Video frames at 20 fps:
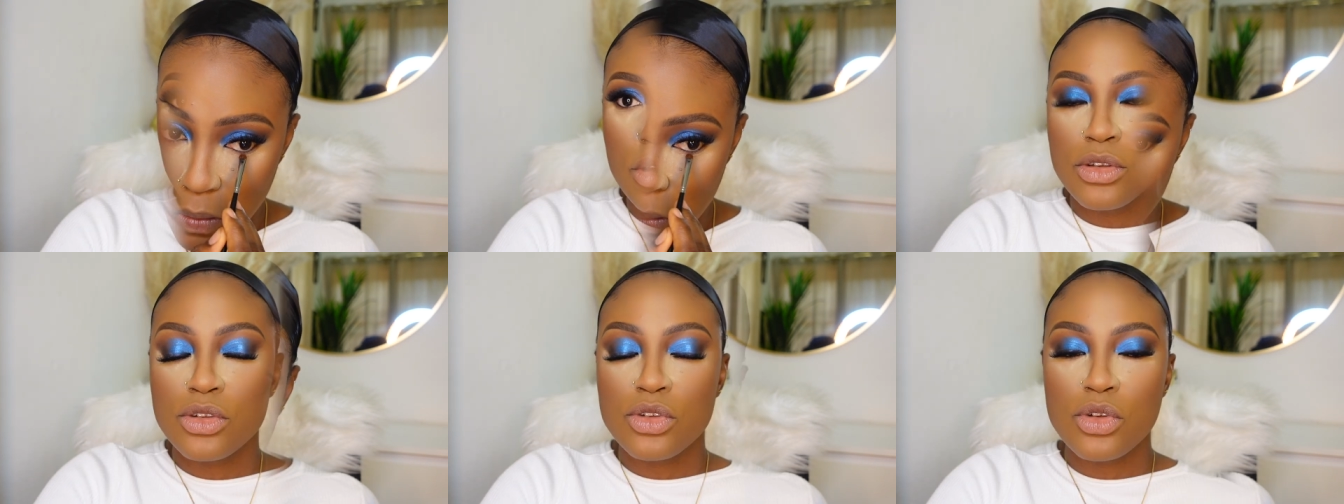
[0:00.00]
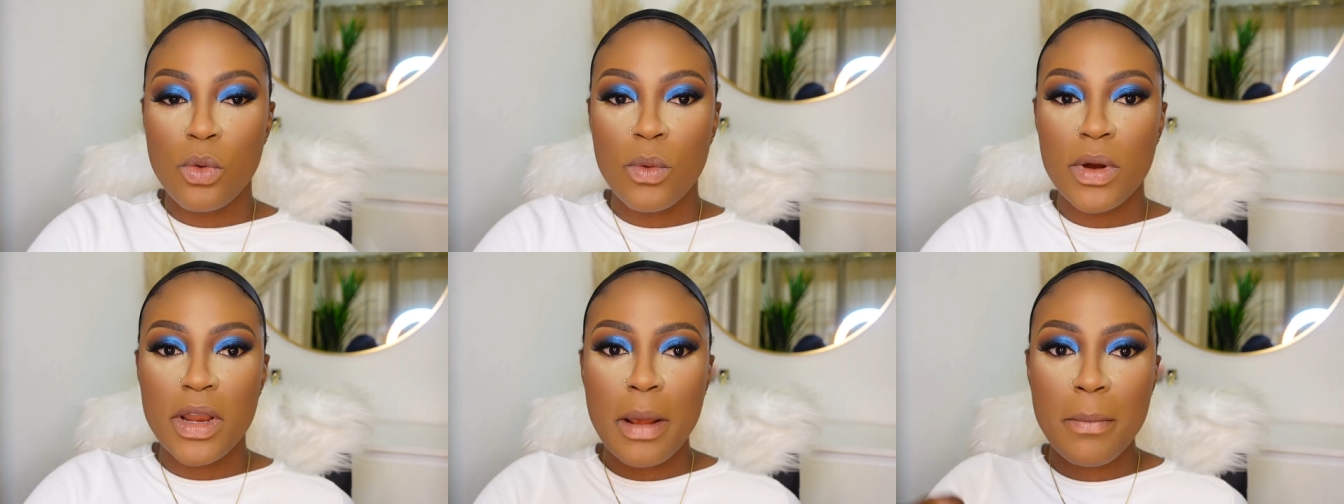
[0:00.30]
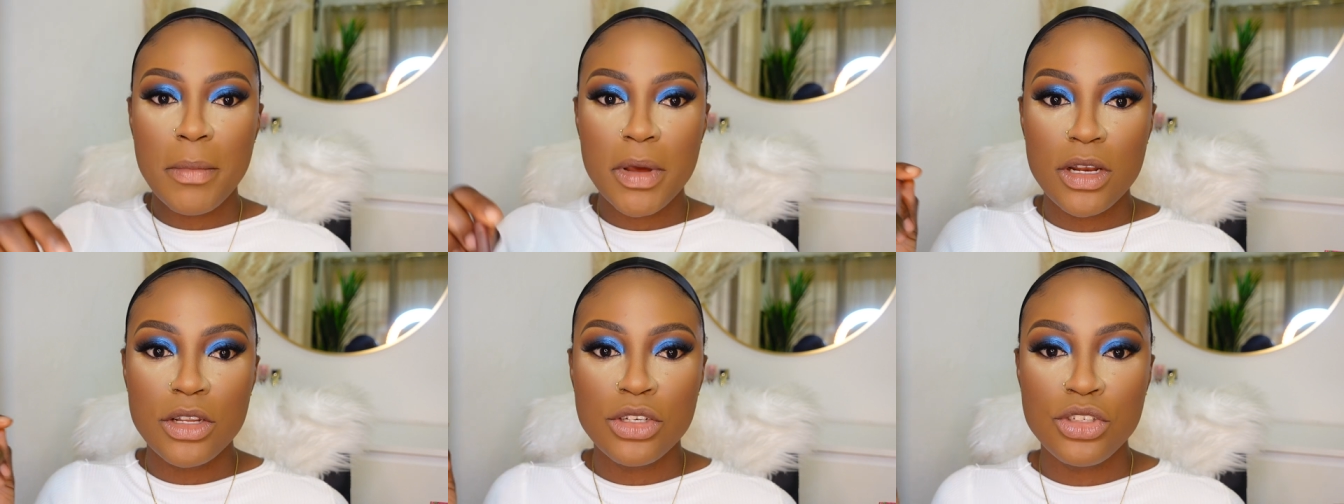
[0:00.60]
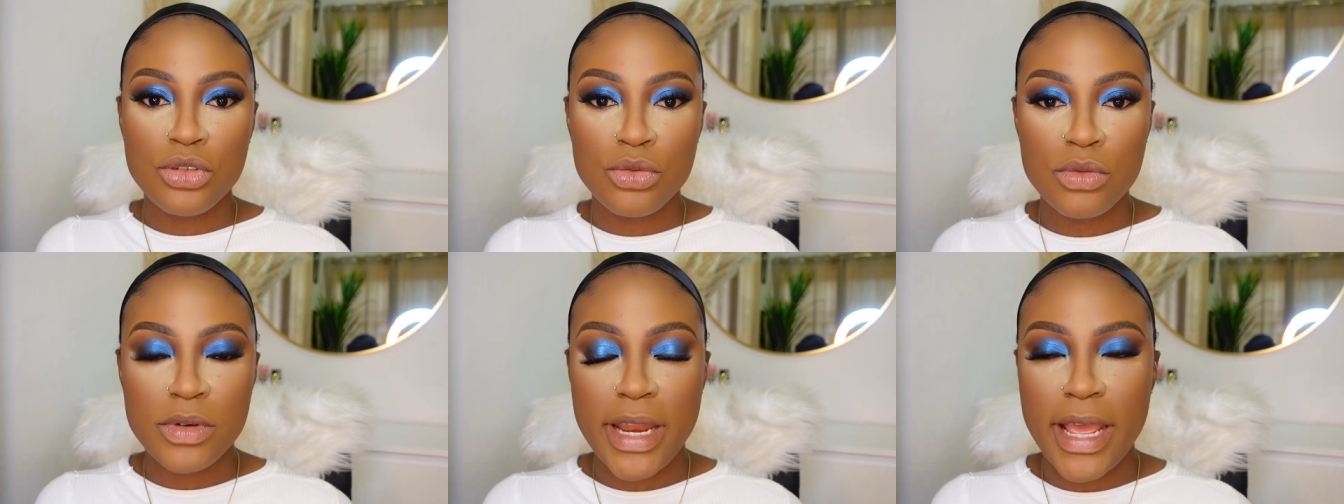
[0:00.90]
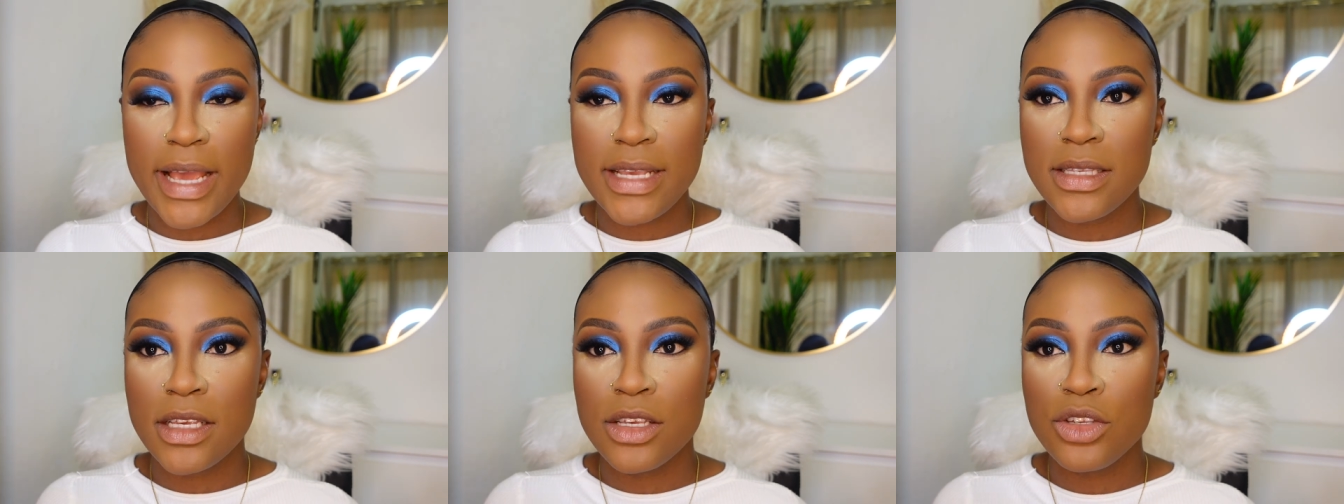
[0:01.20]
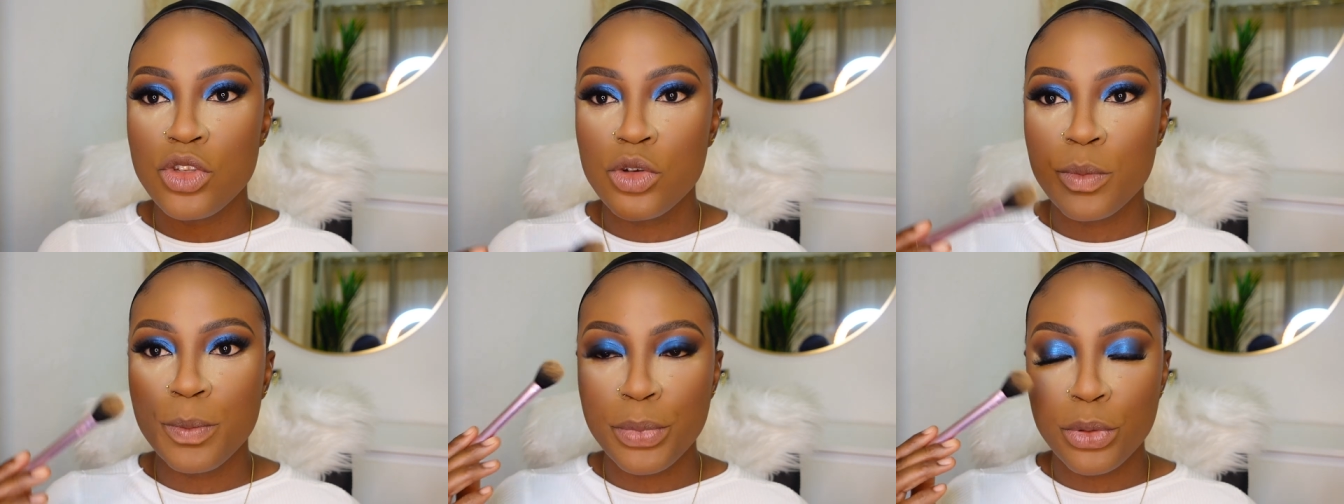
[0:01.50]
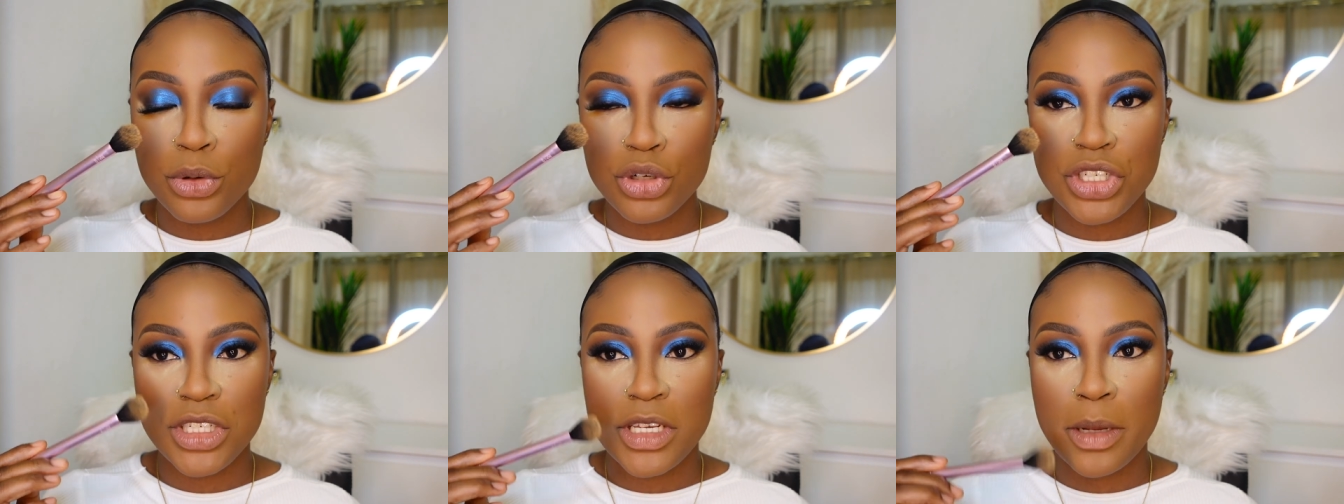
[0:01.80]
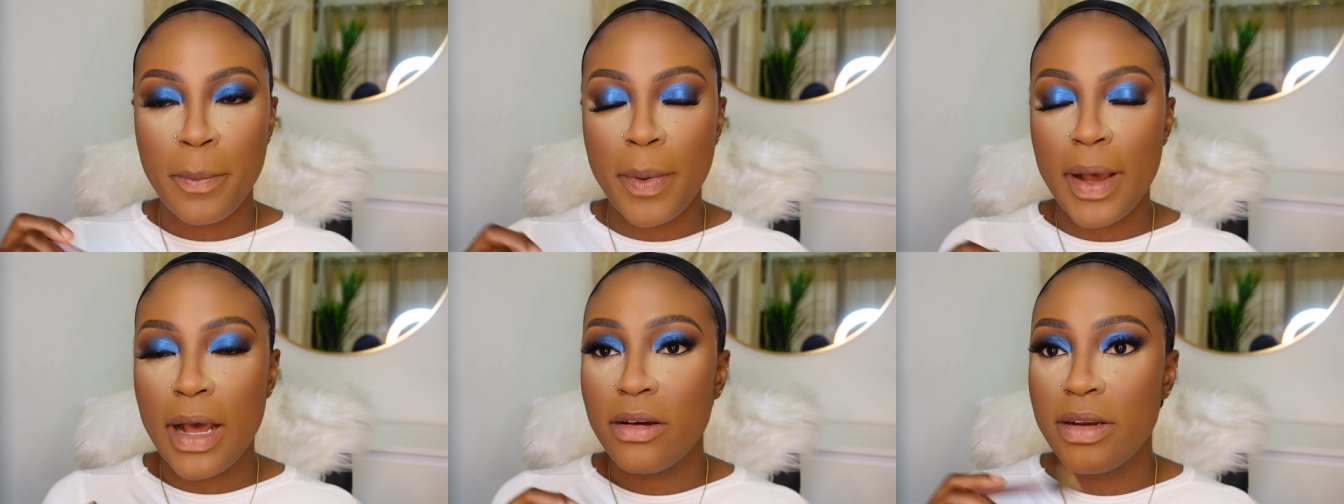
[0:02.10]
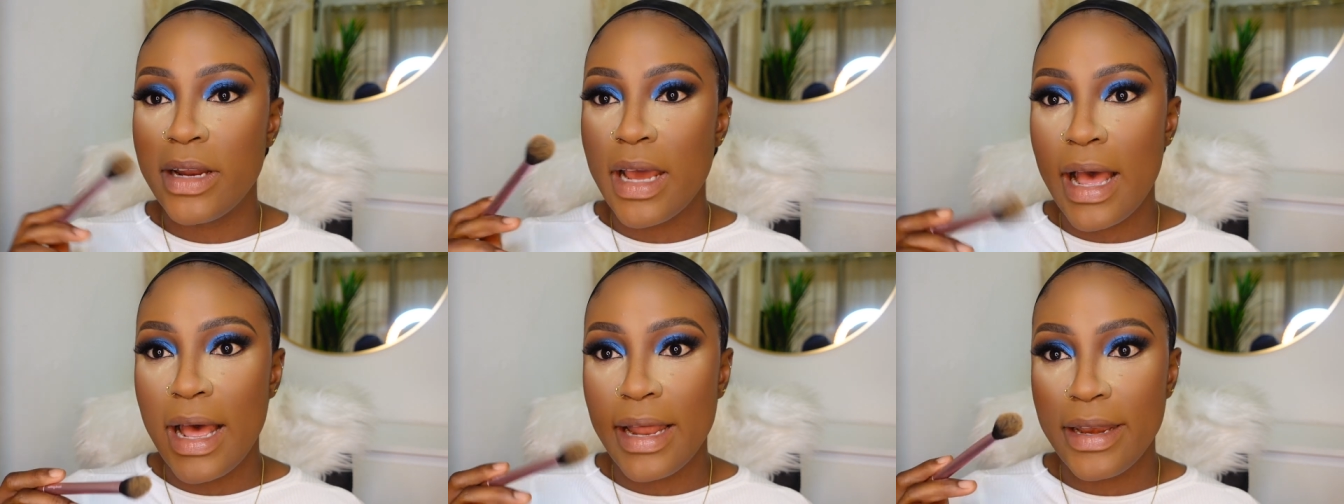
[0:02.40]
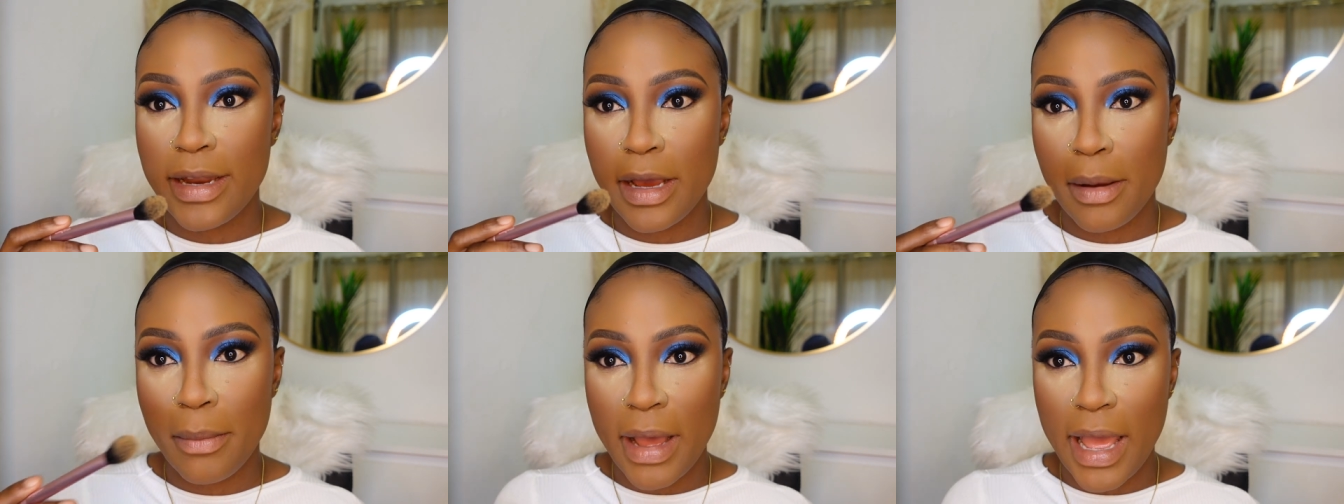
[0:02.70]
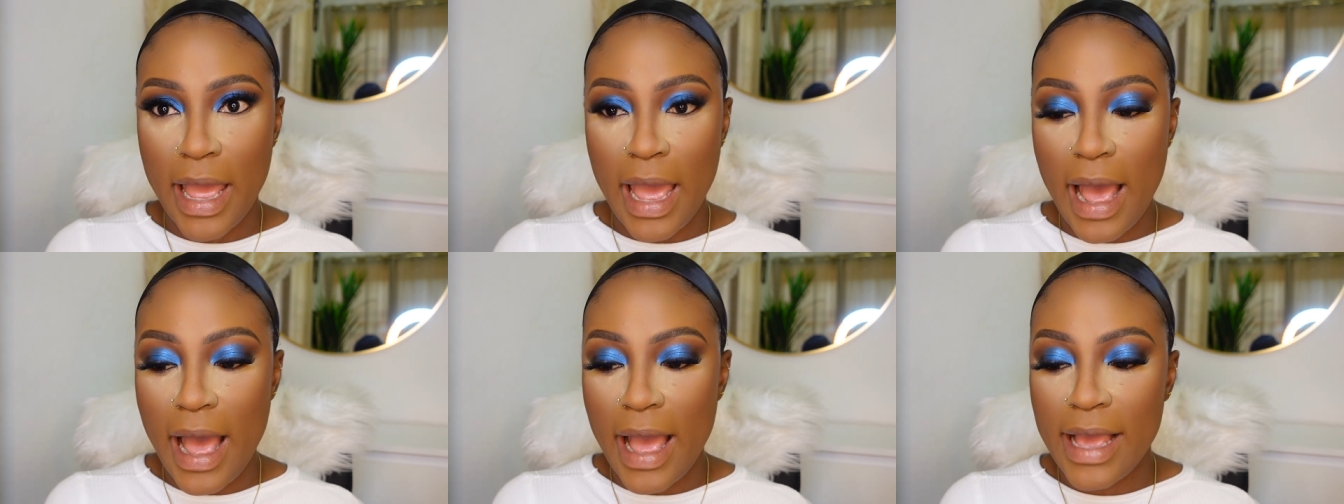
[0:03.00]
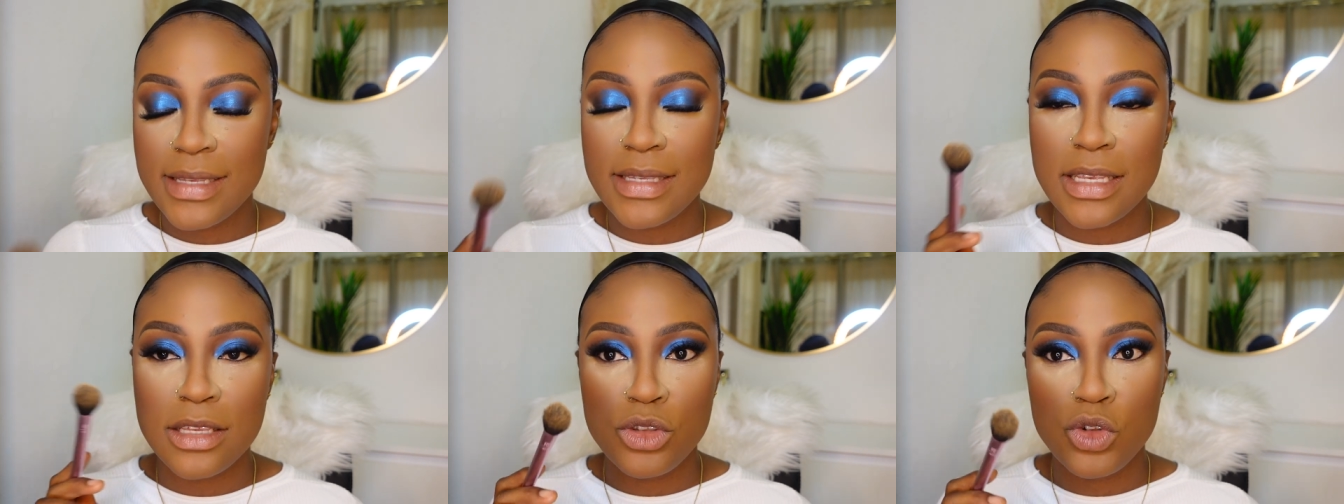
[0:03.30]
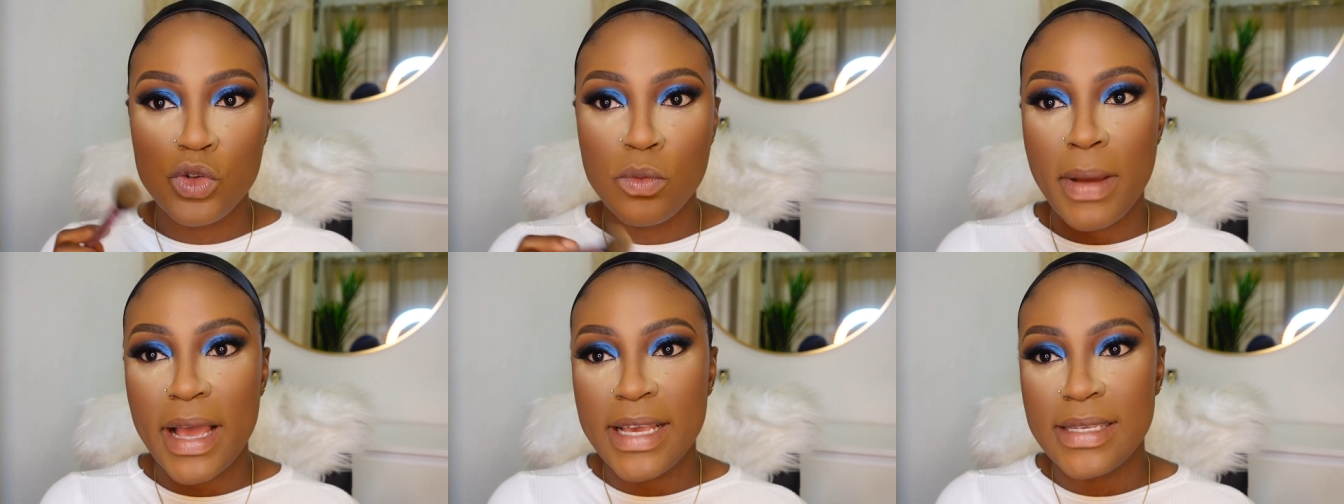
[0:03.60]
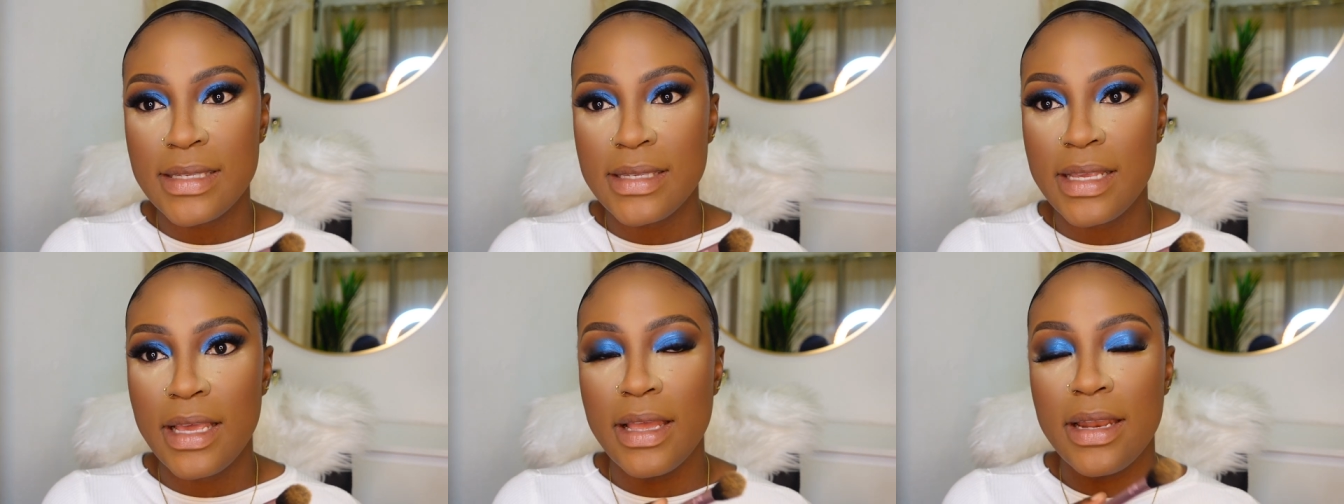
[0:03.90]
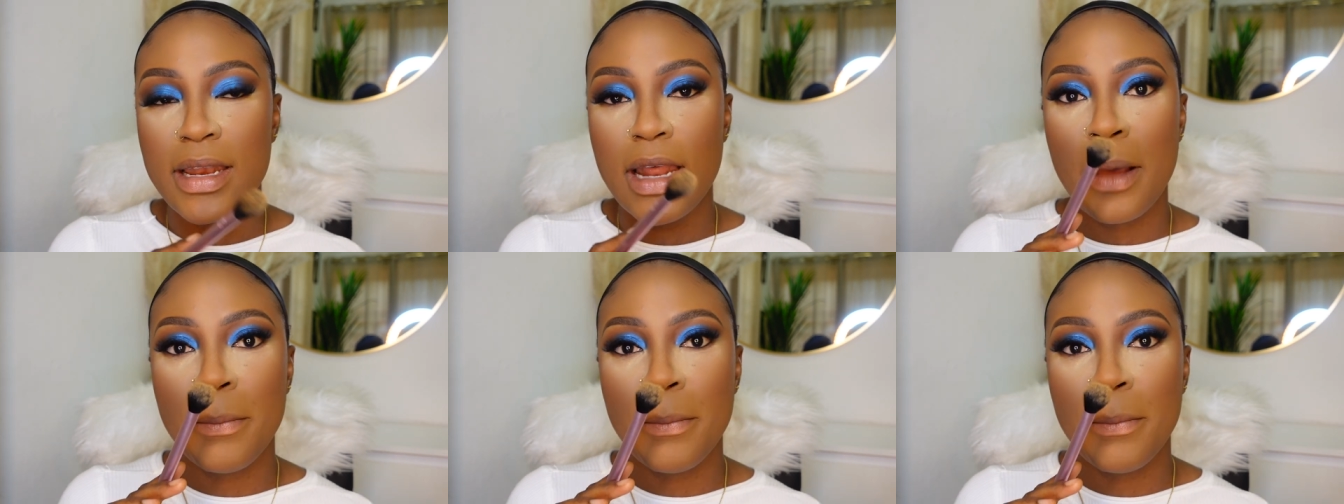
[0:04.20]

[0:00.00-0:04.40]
So what I'm gonna do next is to push the powder under my eyes into my skin.